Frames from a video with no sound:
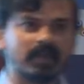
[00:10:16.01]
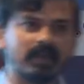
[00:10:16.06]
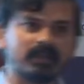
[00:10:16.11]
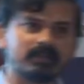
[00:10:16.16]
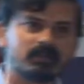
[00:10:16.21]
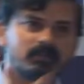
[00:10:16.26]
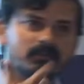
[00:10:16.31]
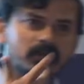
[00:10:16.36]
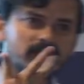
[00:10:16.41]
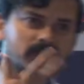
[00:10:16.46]

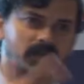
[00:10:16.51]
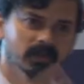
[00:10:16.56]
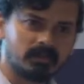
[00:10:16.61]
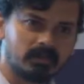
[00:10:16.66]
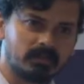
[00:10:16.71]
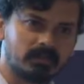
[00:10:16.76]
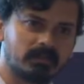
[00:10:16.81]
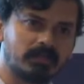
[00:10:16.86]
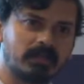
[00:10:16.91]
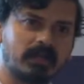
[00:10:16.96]
as our
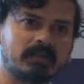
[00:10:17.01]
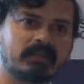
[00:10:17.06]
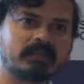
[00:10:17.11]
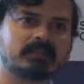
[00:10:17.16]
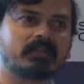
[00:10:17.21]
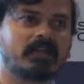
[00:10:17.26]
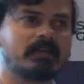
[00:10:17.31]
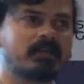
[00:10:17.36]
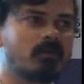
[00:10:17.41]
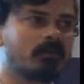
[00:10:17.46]
uh,
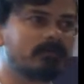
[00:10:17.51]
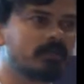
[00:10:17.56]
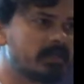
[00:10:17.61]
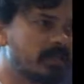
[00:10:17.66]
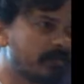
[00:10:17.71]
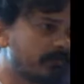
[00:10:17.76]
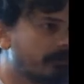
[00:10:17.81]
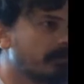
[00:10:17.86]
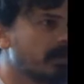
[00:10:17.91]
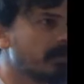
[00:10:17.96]
understanding of the
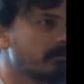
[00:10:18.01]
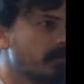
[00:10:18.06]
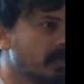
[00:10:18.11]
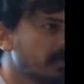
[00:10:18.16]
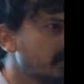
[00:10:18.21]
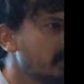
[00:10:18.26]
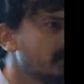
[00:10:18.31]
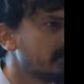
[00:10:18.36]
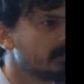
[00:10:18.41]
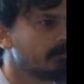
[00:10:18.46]
different
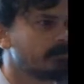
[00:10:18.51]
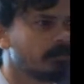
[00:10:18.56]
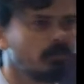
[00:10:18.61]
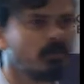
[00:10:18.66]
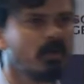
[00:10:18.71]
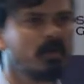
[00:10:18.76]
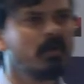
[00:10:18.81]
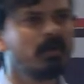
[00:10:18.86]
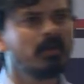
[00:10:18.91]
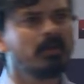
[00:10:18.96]
methods improve,